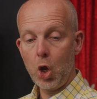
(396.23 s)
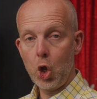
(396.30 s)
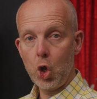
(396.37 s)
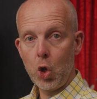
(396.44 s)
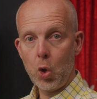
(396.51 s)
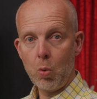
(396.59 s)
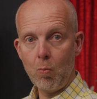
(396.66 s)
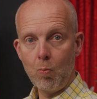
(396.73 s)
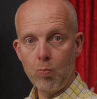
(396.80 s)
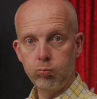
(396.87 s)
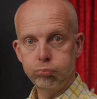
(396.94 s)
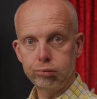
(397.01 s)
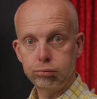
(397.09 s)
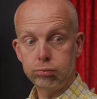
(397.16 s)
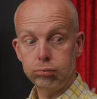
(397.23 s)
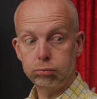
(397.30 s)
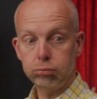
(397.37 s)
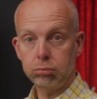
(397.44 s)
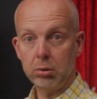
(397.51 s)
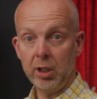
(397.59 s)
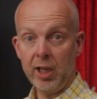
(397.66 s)
I'm
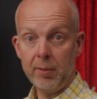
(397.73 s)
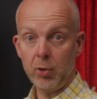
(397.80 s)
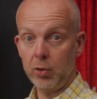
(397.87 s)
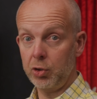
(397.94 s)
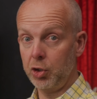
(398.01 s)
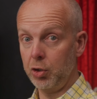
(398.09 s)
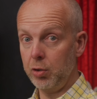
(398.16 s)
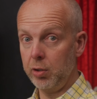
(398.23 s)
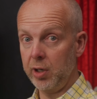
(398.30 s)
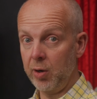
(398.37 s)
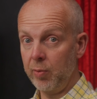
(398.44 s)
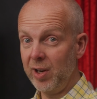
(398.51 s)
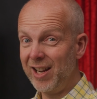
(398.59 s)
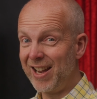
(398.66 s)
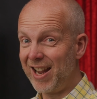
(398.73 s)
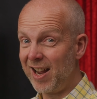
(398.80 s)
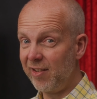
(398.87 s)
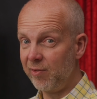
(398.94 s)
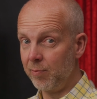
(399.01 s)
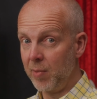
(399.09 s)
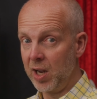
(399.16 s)
not sure I really
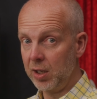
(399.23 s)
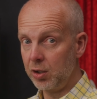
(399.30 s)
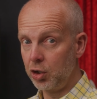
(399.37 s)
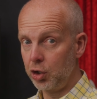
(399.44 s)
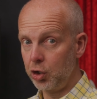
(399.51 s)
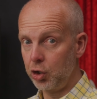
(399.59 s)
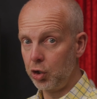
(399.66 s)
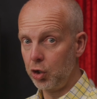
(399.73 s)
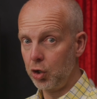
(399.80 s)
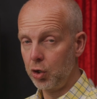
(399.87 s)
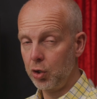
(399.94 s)
have much.